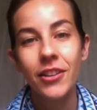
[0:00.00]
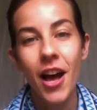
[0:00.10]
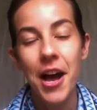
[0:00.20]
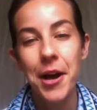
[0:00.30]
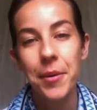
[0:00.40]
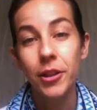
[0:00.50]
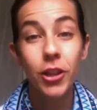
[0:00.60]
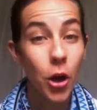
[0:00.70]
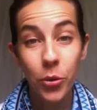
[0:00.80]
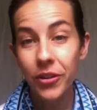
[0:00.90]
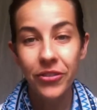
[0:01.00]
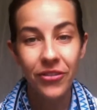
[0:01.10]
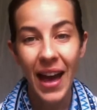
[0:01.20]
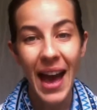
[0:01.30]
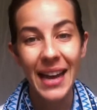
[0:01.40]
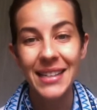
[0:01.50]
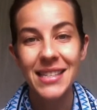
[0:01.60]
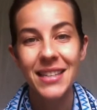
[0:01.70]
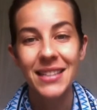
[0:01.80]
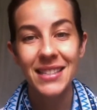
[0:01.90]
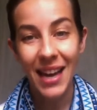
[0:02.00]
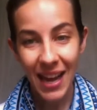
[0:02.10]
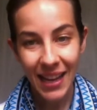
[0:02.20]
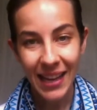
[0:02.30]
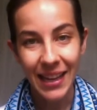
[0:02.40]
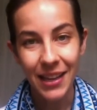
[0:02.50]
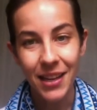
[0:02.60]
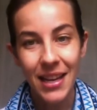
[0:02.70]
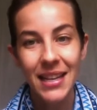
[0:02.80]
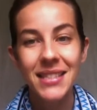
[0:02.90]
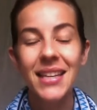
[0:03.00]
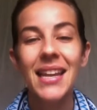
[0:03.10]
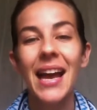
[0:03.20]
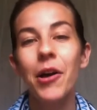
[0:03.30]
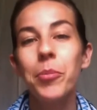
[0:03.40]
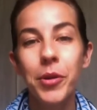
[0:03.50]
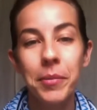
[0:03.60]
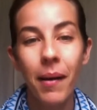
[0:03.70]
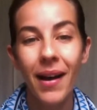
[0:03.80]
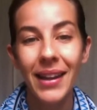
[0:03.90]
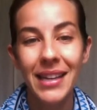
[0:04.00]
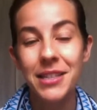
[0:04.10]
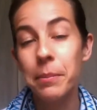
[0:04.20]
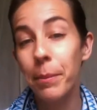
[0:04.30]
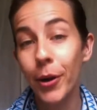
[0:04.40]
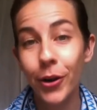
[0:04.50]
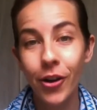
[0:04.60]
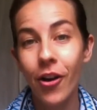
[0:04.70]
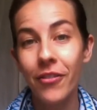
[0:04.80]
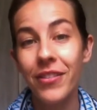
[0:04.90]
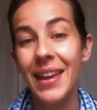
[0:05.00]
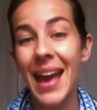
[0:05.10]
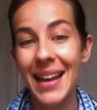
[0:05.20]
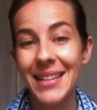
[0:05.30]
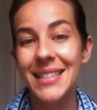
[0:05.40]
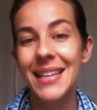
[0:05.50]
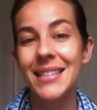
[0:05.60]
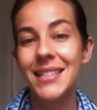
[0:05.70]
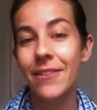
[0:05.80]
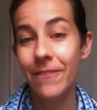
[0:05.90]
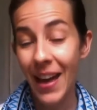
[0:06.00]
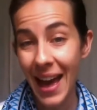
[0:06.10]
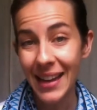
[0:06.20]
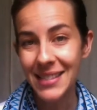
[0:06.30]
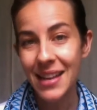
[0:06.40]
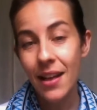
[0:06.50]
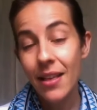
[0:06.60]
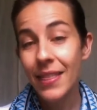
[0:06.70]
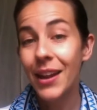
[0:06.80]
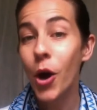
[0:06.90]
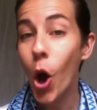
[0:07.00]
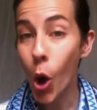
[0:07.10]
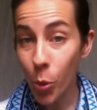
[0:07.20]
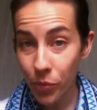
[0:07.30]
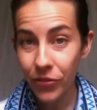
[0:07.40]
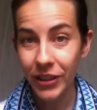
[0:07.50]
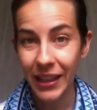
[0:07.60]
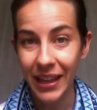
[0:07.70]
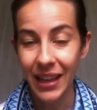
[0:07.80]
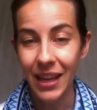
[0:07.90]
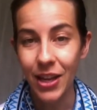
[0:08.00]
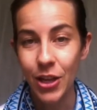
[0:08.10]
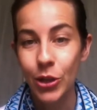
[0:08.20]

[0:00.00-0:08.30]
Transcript: uh, lower fat diet is going to help your body to burn off the excess fat that hopefully